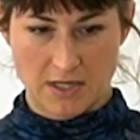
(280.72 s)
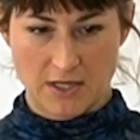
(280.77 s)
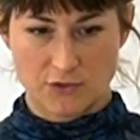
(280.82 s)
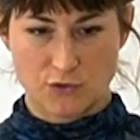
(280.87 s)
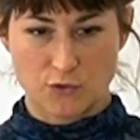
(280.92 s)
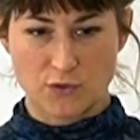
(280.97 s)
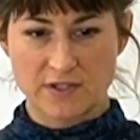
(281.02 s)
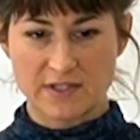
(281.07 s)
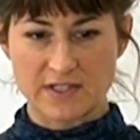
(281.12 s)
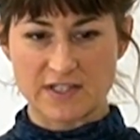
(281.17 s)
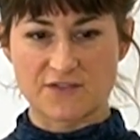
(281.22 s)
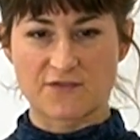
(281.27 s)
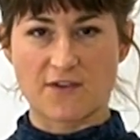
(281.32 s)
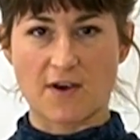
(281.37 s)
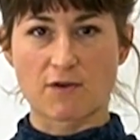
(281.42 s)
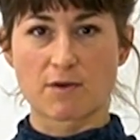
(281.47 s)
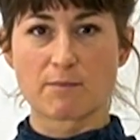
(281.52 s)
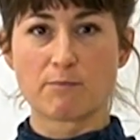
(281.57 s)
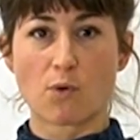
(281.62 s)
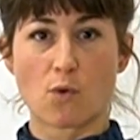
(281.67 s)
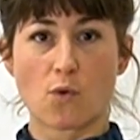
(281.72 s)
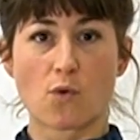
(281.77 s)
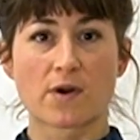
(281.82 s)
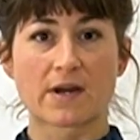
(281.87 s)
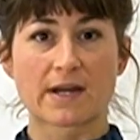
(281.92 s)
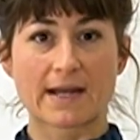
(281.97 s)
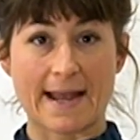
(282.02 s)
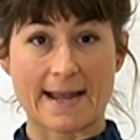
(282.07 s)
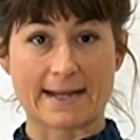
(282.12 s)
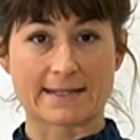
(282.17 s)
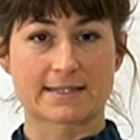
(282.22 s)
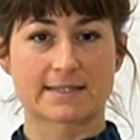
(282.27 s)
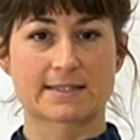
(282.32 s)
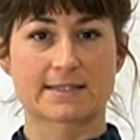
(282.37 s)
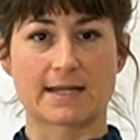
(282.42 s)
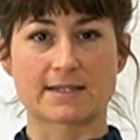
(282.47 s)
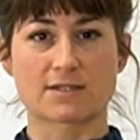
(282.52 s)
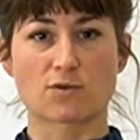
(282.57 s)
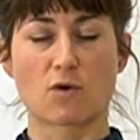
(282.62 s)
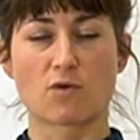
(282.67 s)
doing this very boring
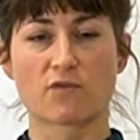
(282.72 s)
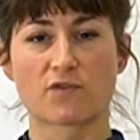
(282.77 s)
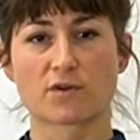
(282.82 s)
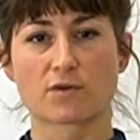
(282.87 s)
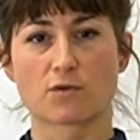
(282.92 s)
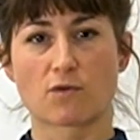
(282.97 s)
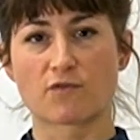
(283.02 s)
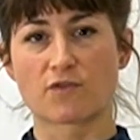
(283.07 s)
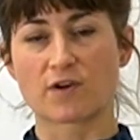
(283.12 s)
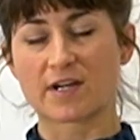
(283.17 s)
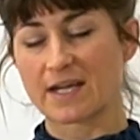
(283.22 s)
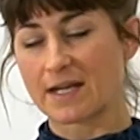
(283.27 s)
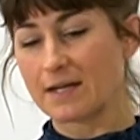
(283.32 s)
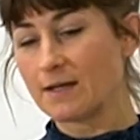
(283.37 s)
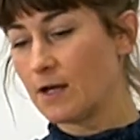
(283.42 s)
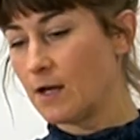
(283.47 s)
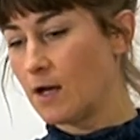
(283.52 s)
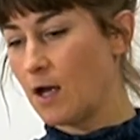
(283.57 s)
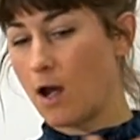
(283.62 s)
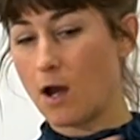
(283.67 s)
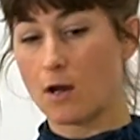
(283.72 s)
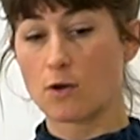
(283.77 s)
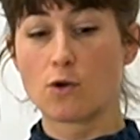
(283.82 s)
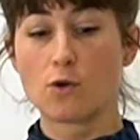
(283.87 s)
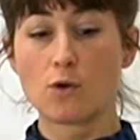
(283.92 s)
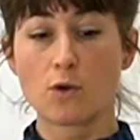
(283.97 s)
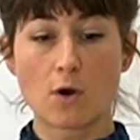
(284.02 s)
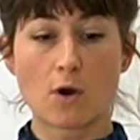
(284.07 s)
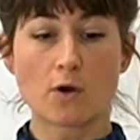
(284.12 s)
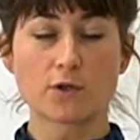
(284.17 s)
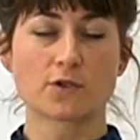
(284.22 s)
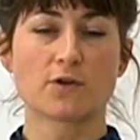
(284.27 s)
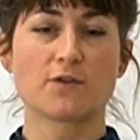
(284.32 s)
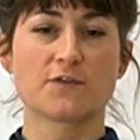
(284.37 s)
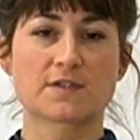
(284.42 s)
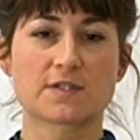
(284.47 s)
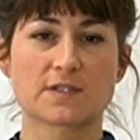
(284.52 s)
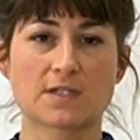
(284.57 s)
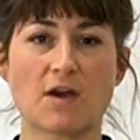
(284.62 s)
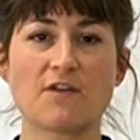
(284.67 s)
exercise over and over again, a lot of
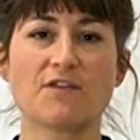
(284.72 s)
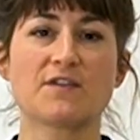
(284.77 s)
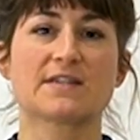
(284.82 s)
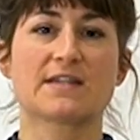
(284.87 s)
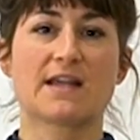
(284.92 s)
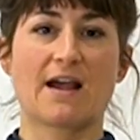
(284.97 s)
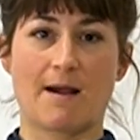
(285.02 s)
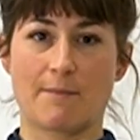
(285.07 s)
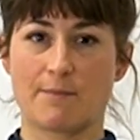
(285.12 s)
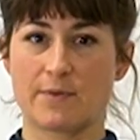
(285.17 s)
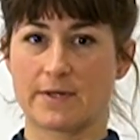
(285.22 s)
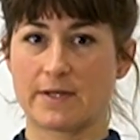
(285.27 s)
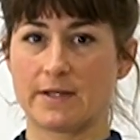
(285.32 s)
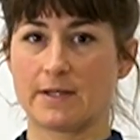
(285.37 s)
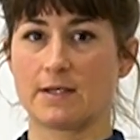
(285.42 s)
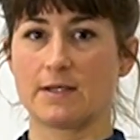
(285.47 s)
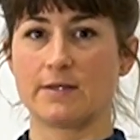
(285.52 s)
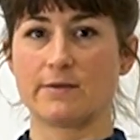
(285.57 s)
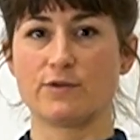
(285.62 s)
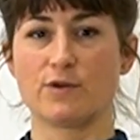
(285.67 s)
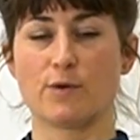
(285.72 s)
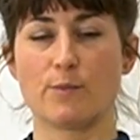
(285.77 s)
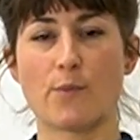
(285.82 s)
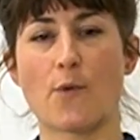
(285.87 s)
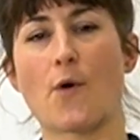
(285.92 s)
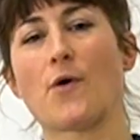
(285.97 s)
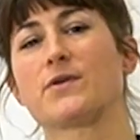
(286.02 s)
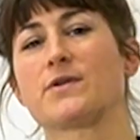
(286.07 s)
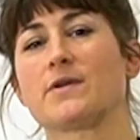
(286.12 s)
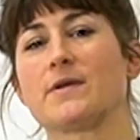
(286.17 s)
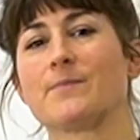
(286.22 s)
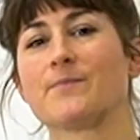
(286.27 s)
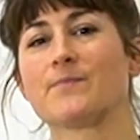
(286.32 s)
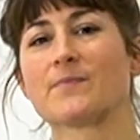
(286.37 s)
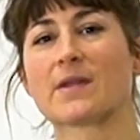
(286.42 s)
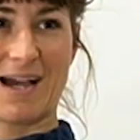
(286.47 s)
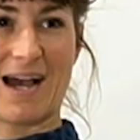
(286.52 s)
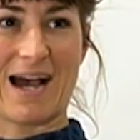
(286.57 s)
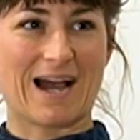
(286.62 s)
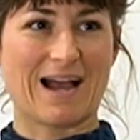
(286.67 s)
stuff is happening in your body.
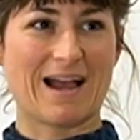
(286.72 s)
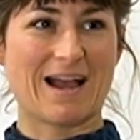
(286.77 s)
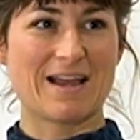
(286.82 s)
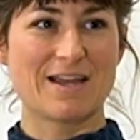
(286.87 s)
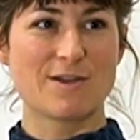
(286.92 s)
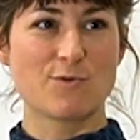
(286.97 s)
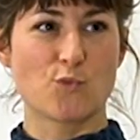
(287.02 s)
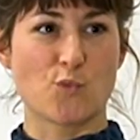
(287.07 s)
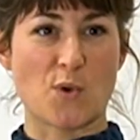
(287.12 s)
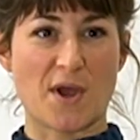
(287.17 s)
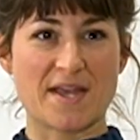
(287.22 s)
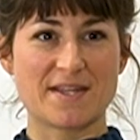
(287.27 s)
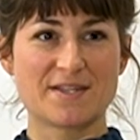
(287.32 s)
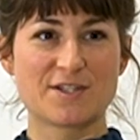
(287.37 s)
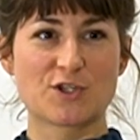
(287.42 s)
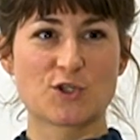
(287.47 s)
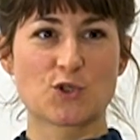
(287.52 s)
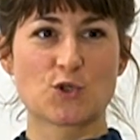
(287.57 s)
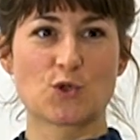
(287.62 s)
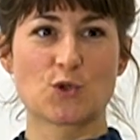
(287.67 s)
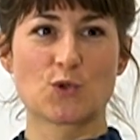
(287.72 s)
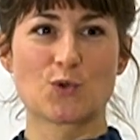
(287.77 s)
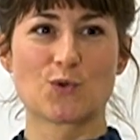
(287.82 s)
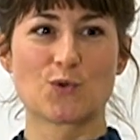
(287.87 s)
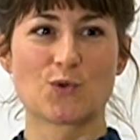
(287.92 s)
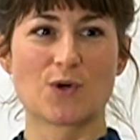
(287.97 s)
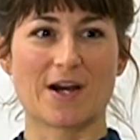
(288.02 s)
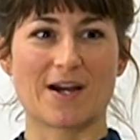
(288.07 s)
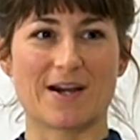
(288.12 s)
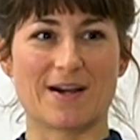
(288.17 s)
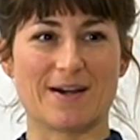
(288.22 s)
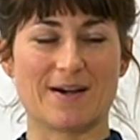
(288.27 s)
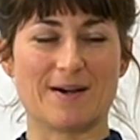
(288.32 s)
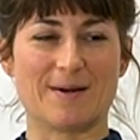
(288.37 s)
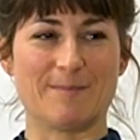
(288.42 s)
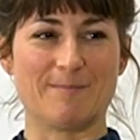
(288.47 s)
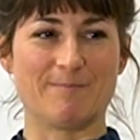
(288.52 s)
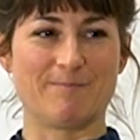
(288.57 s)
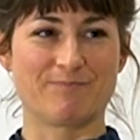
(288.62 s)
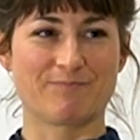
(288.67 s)
I went to
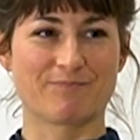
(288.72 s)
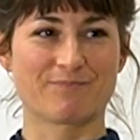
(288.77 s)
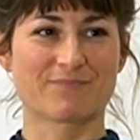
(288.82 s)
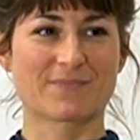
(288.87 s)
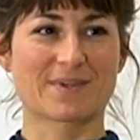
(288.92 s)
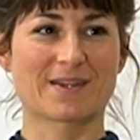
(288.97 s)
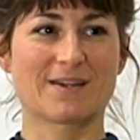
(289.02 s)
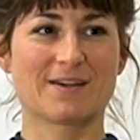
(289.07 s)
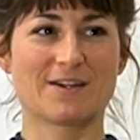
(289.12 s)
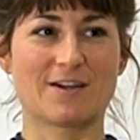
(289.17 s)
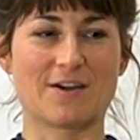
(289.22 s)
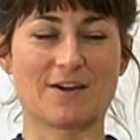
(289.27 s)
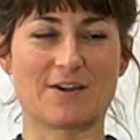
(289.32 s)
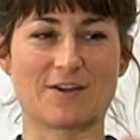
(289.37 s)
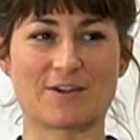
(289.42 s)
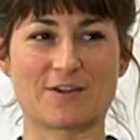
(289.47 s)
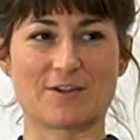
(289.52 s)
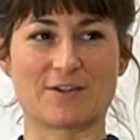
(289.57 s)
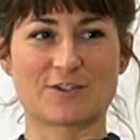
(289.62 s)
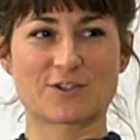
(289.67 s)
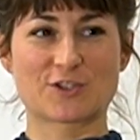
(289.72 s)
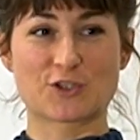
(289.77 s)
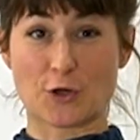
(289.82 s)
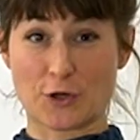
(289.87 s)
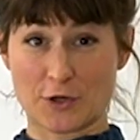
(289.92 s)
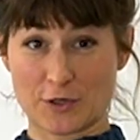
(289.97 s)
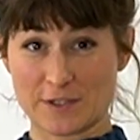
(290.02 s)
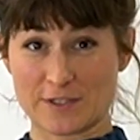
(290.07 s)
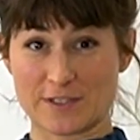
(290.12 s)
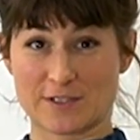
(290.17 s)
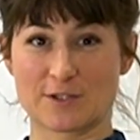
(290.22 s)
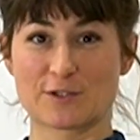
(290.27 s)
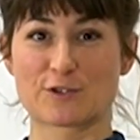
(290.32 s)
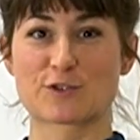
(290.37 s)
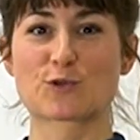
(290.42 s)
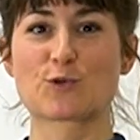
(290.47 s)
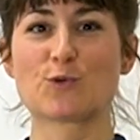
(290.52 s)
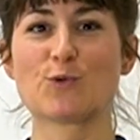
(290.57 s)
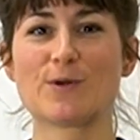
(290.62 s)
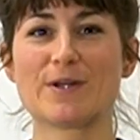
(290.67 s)
a circus
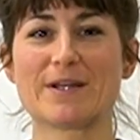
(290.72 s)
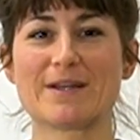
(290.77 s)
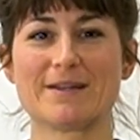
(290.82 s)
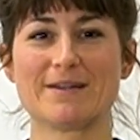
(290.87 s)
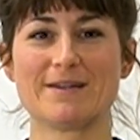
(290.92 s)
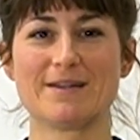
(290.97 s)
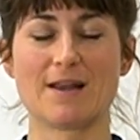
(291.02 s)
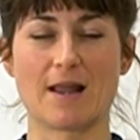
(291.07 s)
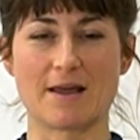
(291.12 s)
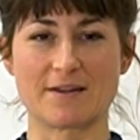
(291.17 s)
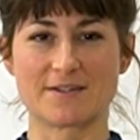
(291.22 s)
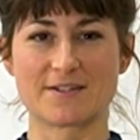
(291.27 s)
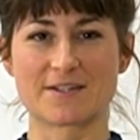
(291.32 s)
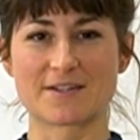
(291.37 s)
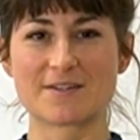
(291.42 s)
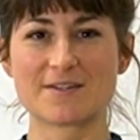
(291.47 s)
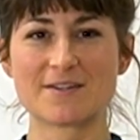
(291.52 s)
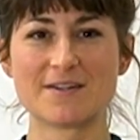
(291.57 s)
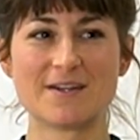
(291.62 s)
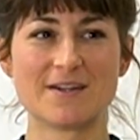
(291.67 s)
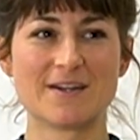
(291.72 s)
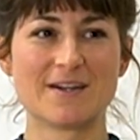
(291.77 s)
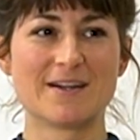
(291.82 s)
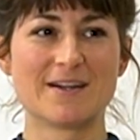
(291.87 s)
school in London